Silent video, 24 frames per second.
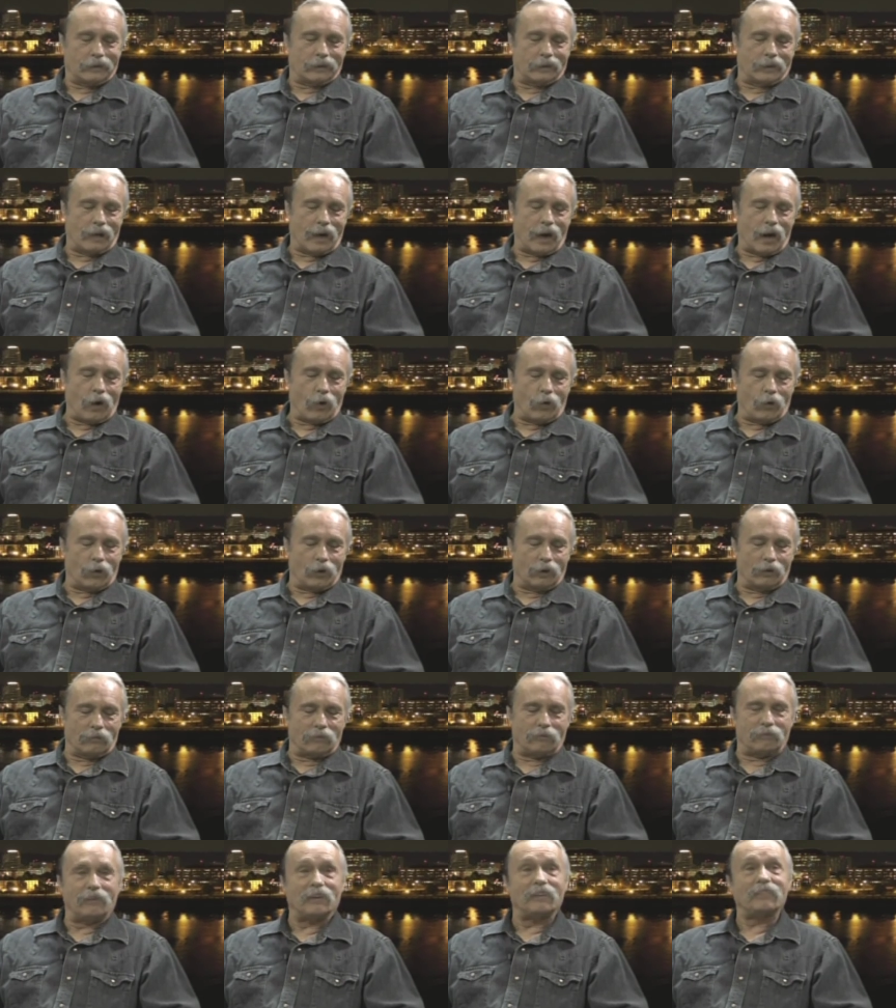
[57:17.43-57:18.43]
it's an hour
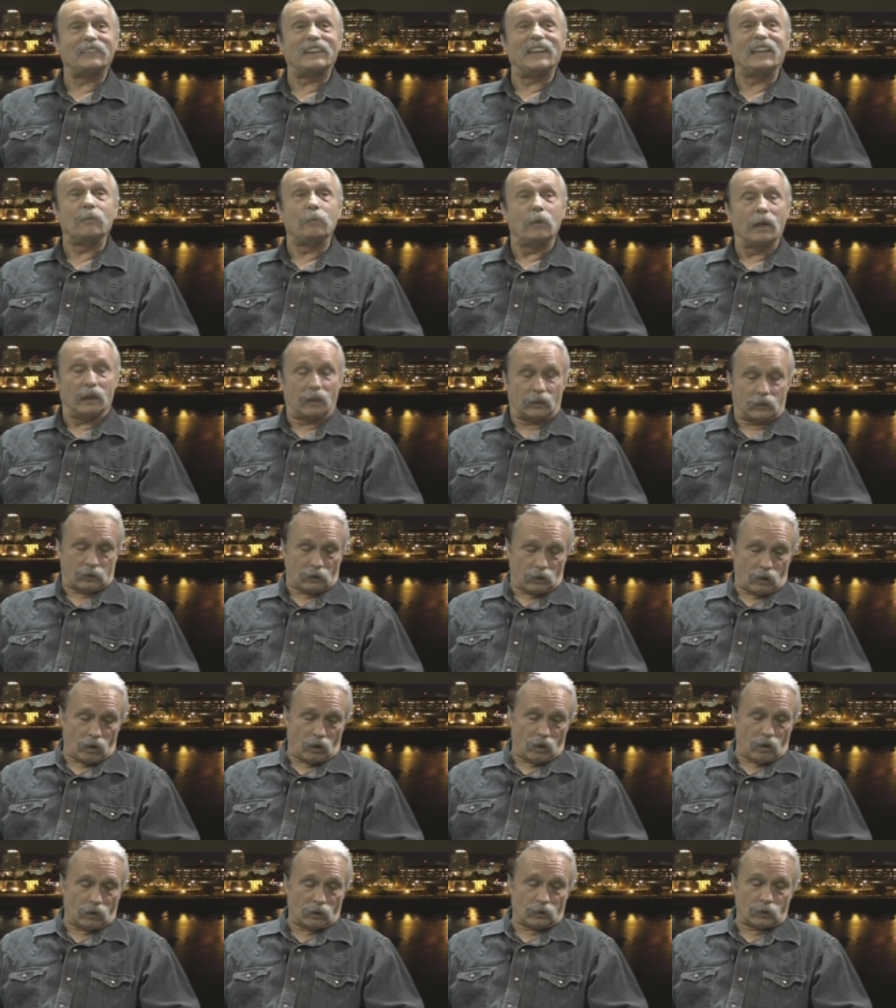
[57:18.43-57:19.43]
and 50 minutes
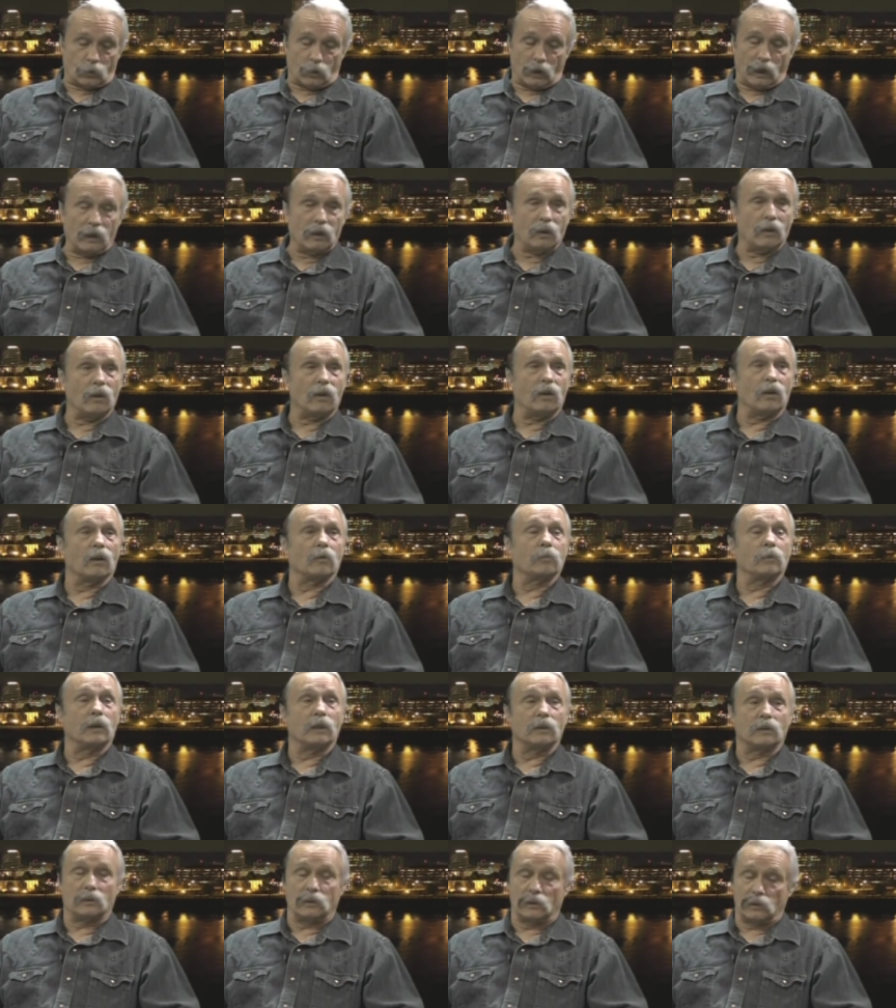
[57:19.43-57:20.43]
long. It's quite long,
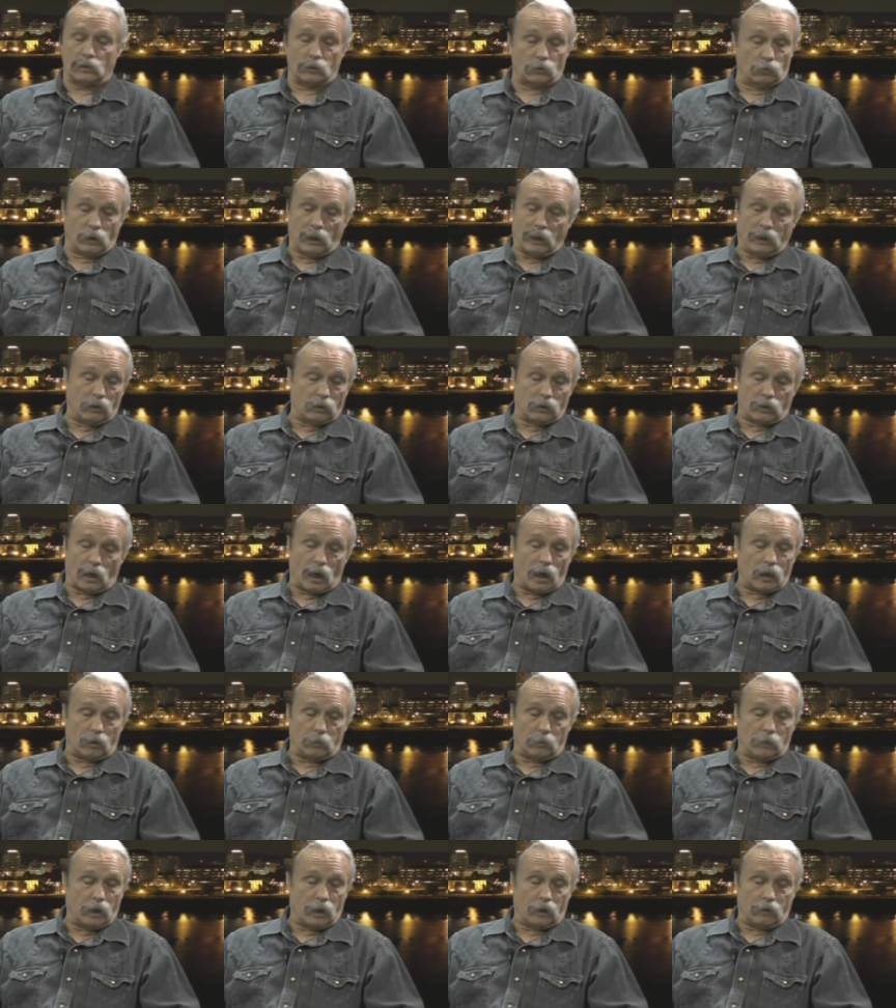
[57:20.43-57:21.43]
but it's, it's a regular
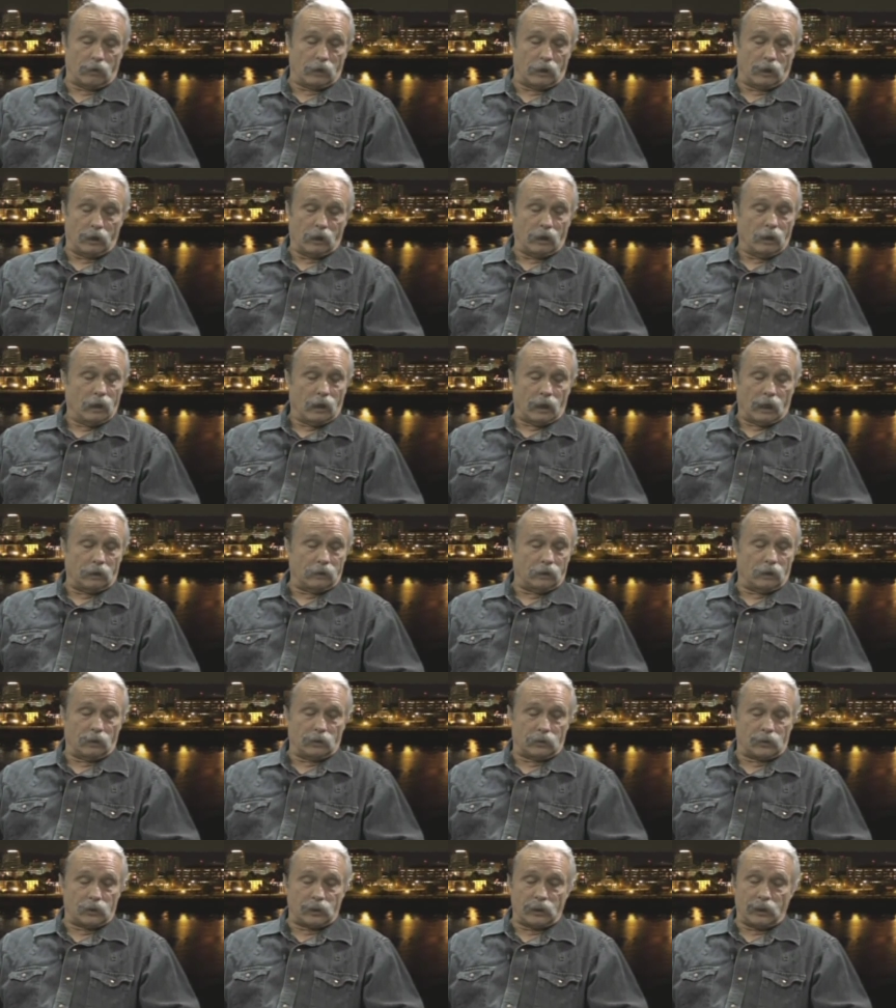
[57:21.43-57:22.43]
documentary. Yeah. And
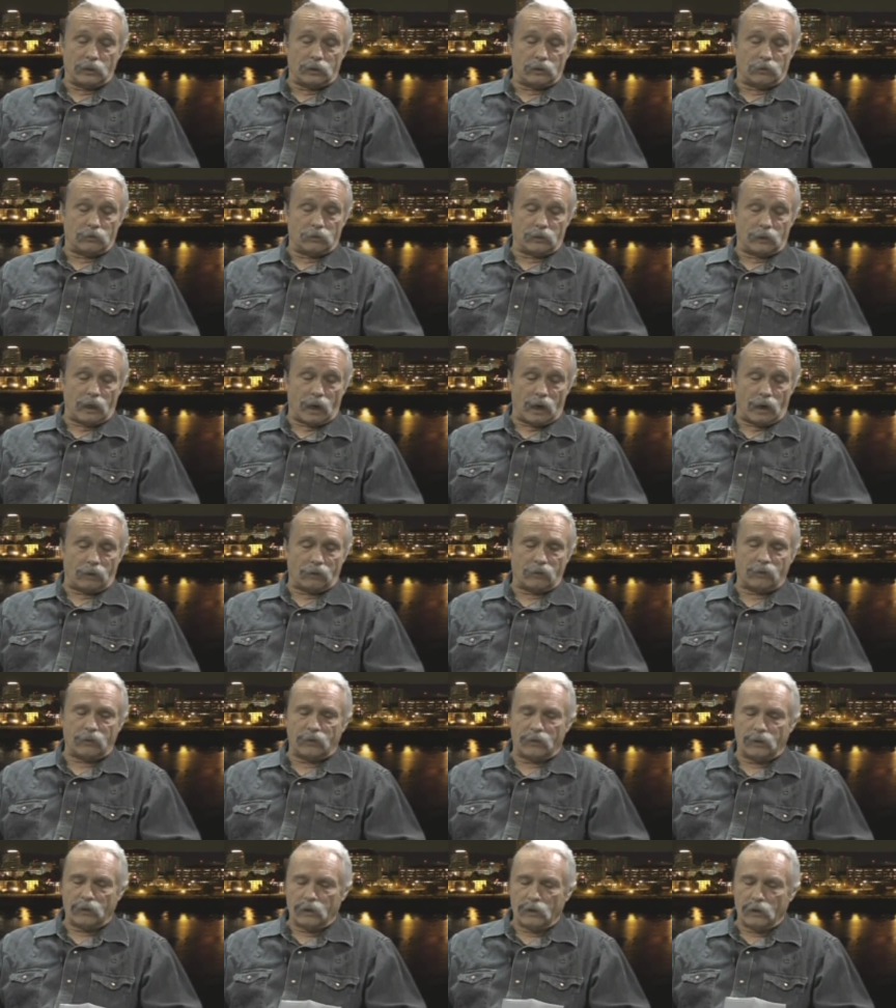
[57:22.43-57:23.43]
then Seeds of
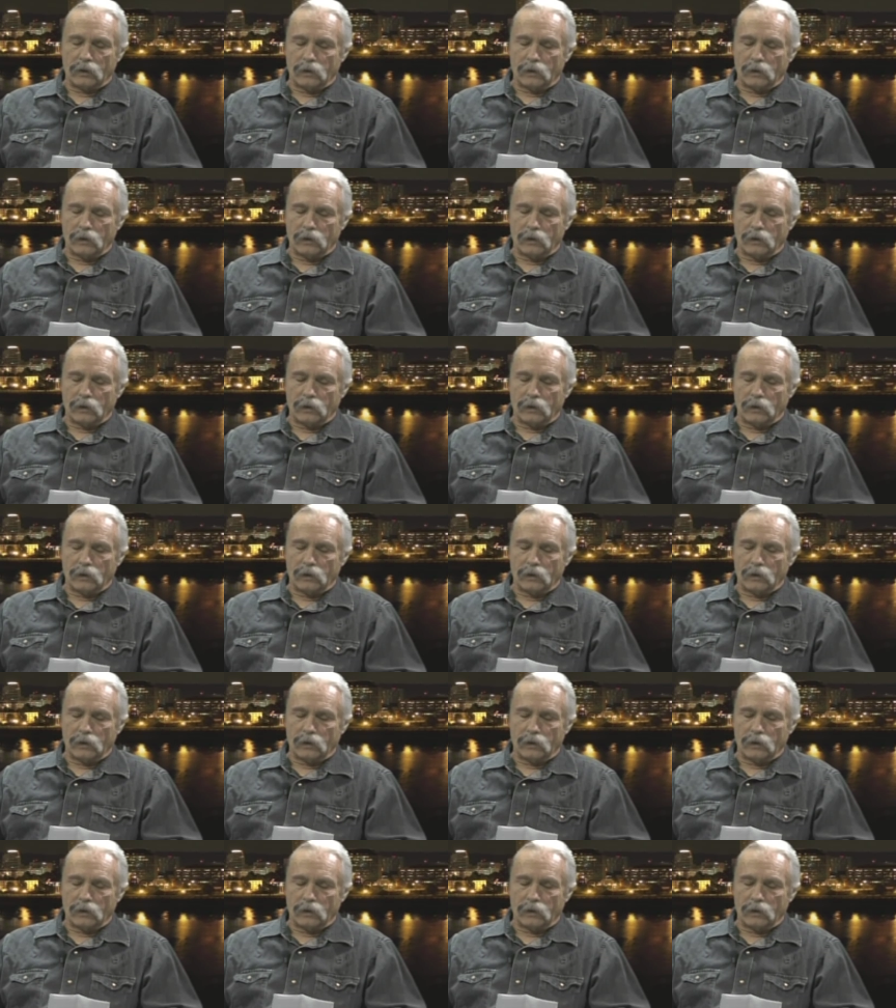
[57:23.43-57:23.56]
Death,